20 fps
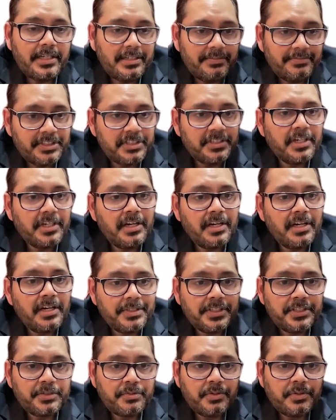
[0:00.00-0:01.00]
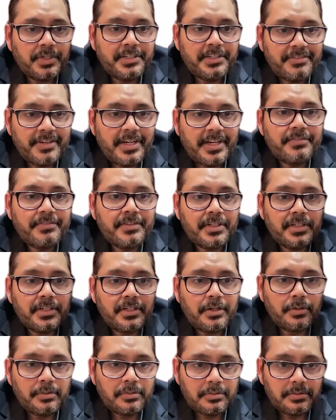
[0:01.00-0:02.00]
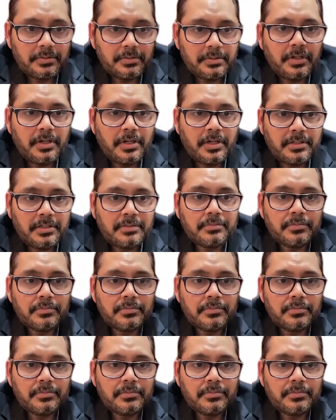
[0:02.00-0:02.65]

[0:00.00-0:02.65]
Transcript: And we start with a 25-year goal on,